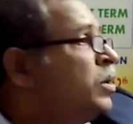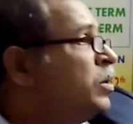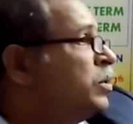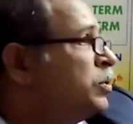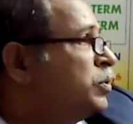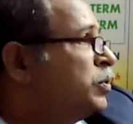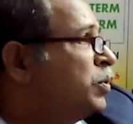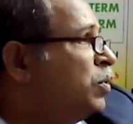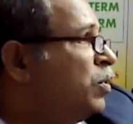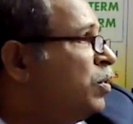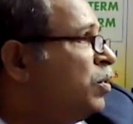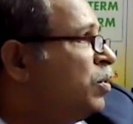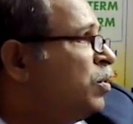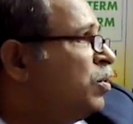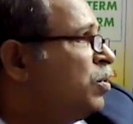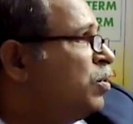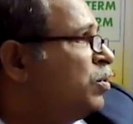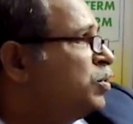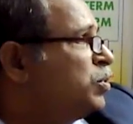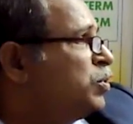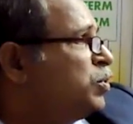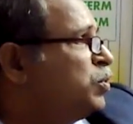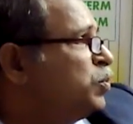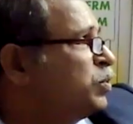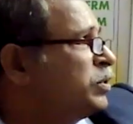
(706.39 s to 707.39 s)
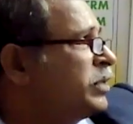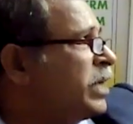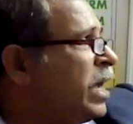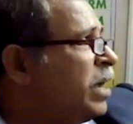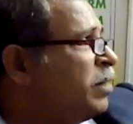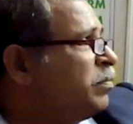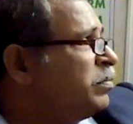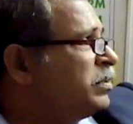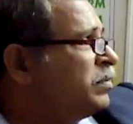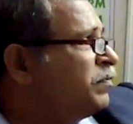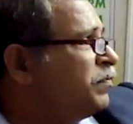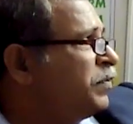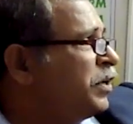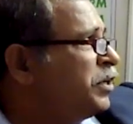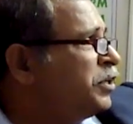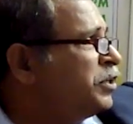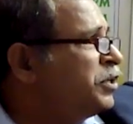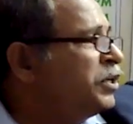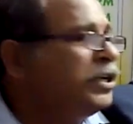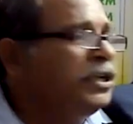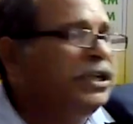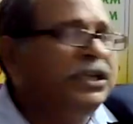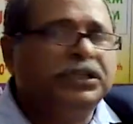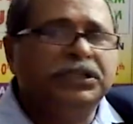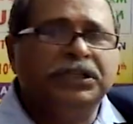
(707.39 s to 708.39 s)
So two times
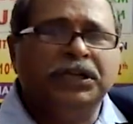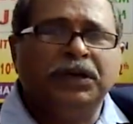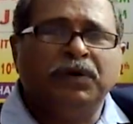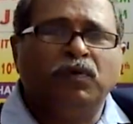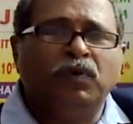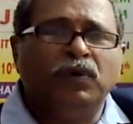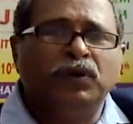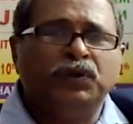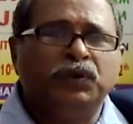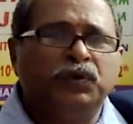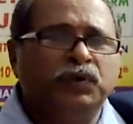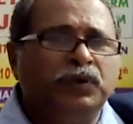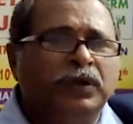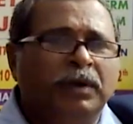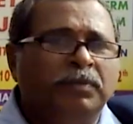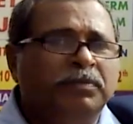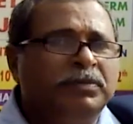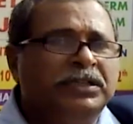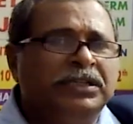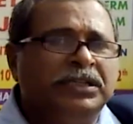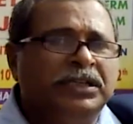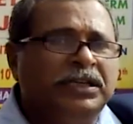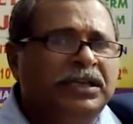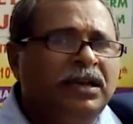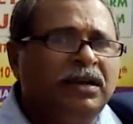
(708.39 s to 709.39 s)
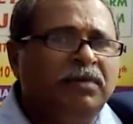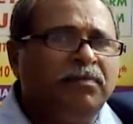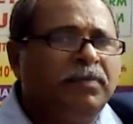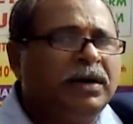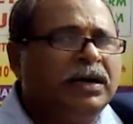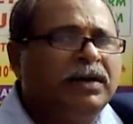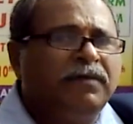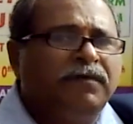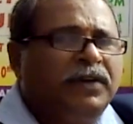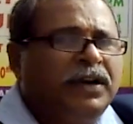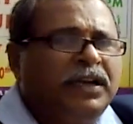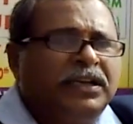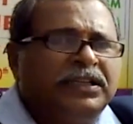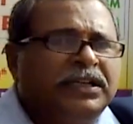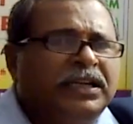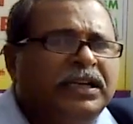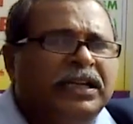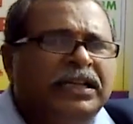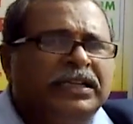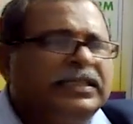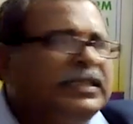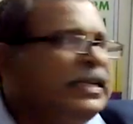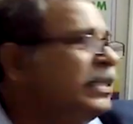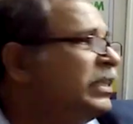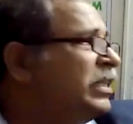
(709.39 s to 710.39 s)
friction is equals to mg, but friction
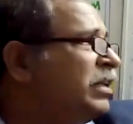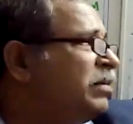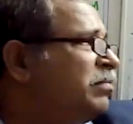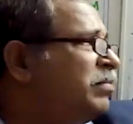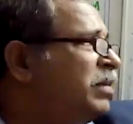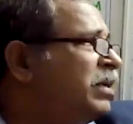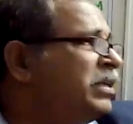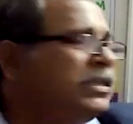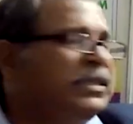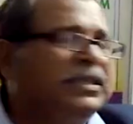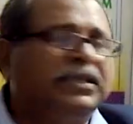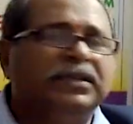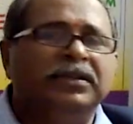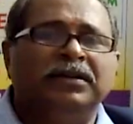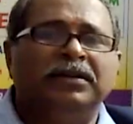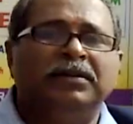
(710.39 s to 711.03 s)
is nothing but